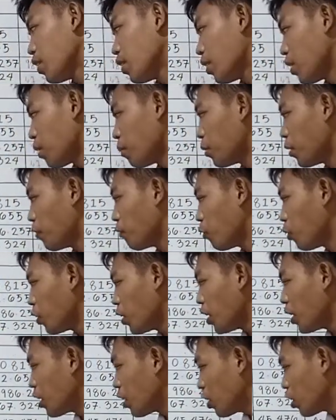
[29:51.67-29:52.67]
Number
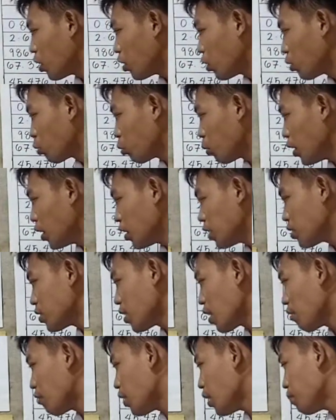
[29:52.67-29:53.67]
4,
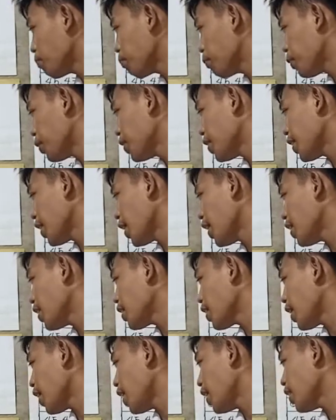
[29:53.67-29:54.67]

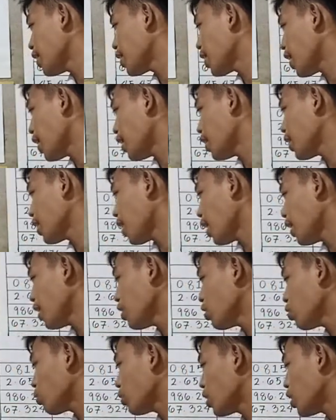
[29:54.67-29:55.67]

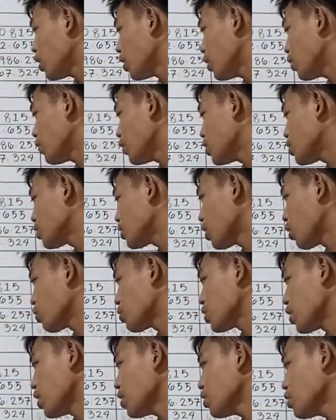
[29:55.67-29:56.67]
27.8888 to the nearest
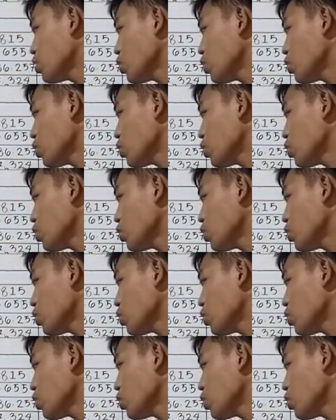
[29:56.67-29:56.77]
thousands.